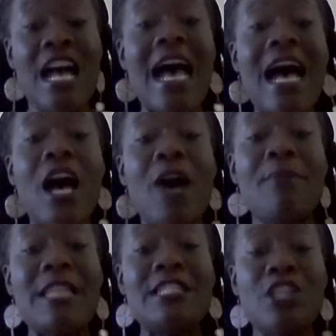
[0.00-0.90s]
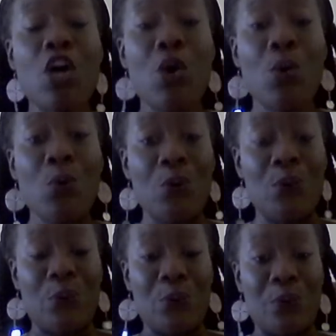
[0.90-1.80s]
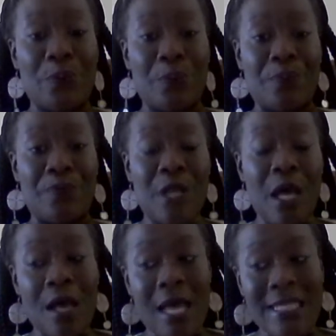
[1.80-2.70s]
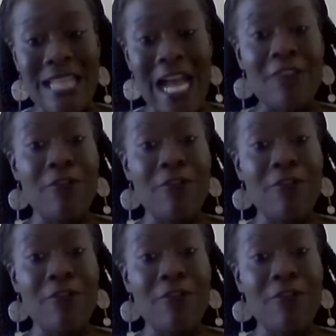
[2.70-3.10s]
And so, aside